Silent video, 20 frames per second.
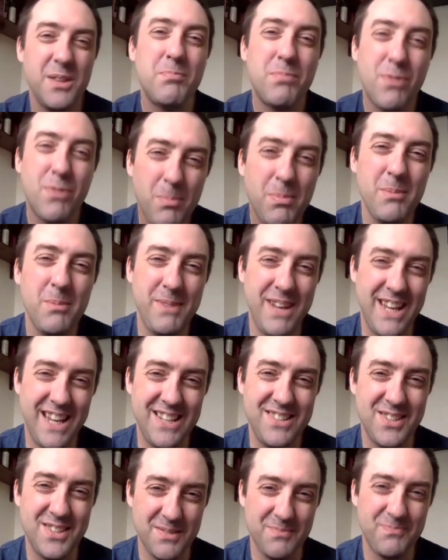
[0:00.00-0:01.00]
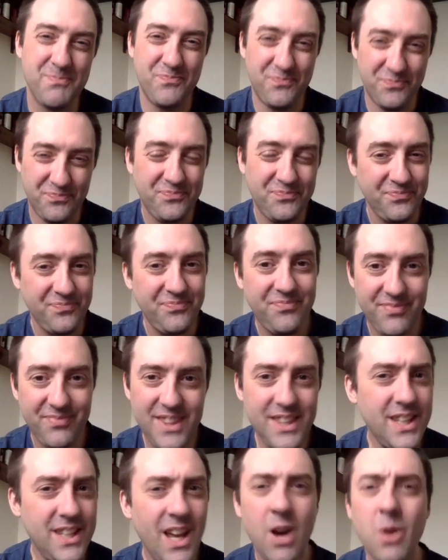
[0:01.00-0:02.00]
And the problem is,
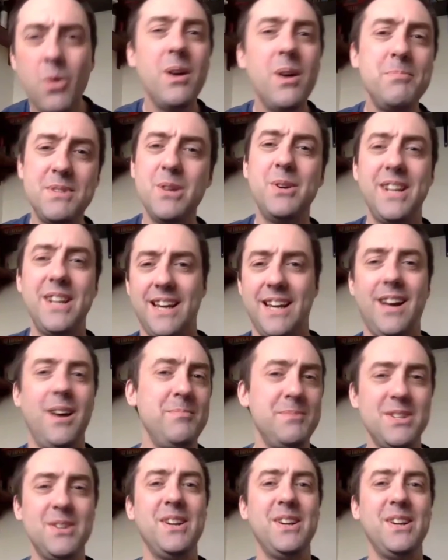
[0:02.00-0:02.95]
I'm doing it